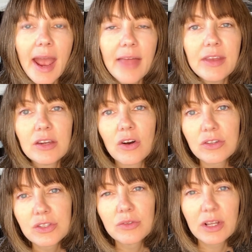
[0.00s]
and then
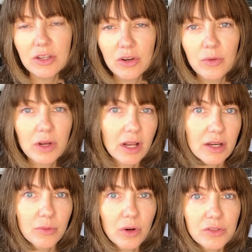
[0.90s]
also let you know what kind
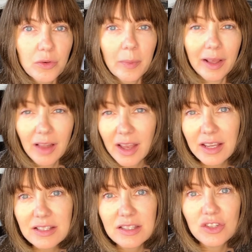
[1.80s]
of works for my
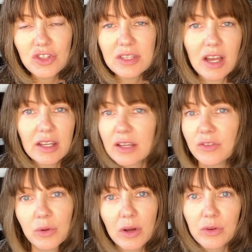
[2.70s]
clients and just kind of give
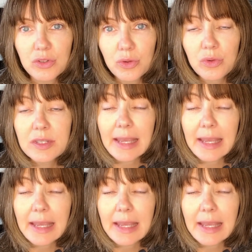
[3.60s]
you other tools.